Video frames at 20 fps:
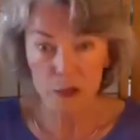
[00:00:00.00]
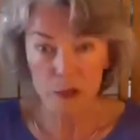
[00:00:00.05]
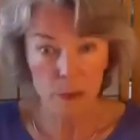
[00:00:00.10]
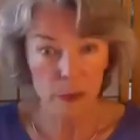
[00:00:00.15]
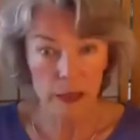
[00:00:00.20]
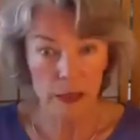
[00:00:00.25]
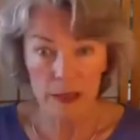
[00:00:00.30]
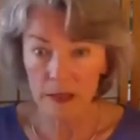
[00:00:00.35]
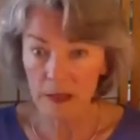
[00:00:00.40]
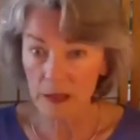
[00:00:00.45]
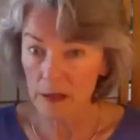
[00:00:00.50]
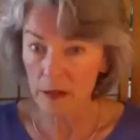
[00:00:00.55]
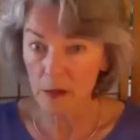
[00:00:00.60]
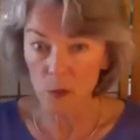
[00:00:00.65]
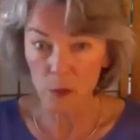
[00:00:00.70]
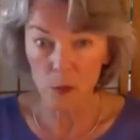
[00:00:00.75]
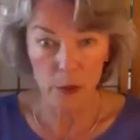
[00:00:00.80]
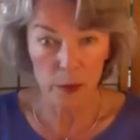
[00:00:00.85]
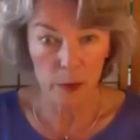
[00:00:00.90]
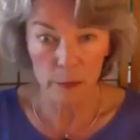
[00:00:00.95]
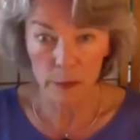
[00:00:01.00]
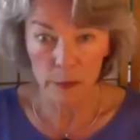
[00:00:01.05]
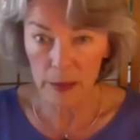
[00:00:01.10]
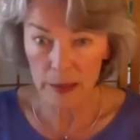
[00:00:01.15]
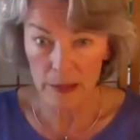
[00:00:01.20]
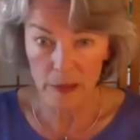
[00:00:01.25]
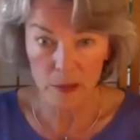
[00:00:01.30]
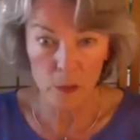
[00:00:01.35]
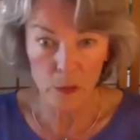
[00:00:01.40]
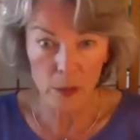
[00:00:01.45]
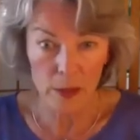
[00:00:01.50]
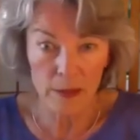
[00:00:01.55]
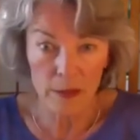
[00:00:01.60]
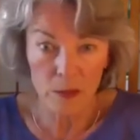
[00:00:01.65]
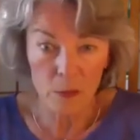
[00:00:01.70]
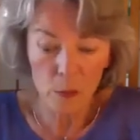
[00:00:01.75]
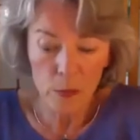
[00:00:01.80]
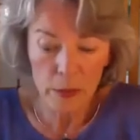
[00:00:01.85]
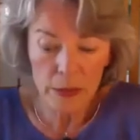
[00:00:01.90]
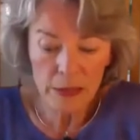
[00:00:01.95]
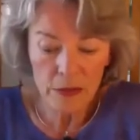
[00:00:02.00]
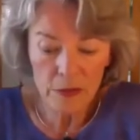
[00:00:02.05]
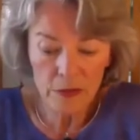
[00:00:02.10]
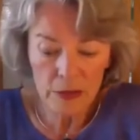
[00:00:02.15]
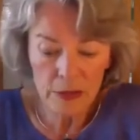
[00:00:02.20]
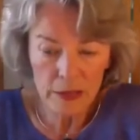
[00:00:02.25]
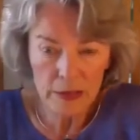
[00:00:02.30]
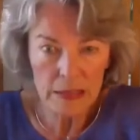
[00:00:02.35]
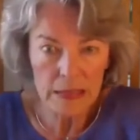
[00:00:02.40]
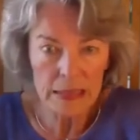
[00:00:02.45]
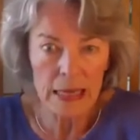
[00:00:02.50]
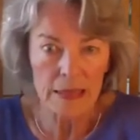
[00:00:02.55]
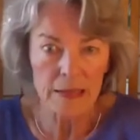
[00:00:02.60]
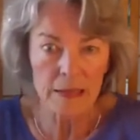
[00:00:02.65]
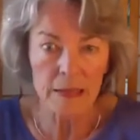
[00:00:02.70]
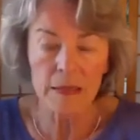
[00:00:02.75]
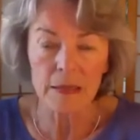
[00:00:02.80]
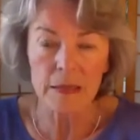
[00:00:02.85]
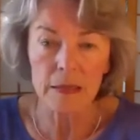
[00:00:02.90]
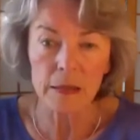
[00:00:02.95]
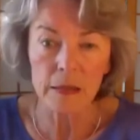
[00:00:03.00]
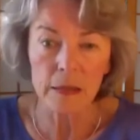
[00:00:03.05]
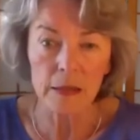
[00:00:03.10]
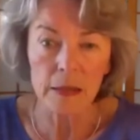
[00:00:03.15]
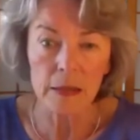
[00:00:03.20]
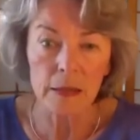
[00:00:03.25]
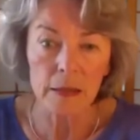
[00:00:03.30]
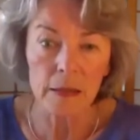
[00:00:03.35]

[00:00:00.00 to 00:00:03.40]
place, in their workplace? What do you think is necessary?